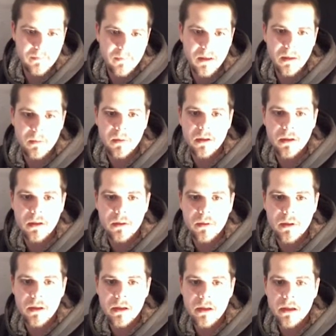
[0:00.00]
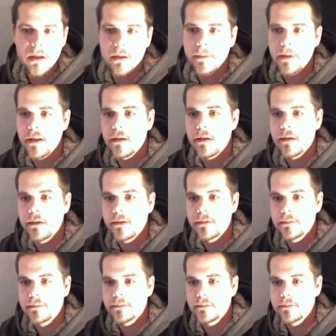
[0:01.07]
I'm gonna go into the color picker.
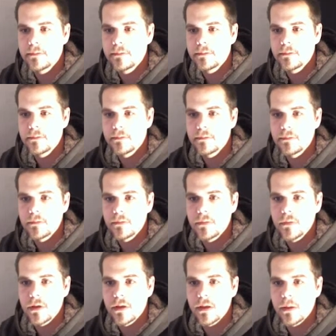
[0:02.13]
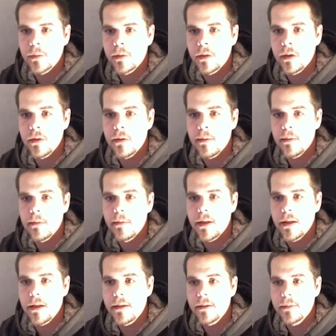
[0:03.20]
I'm gonna go up a
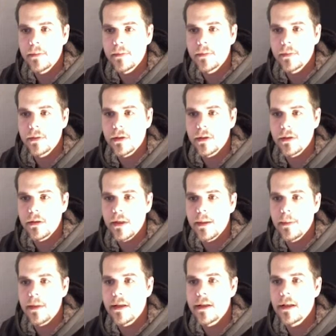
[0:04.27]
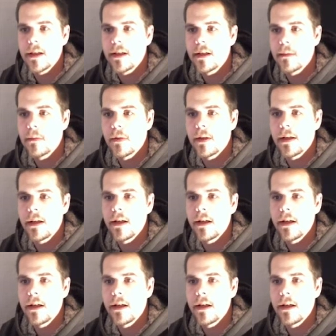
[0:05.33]
bit. I'm gonna grab this nice, bright,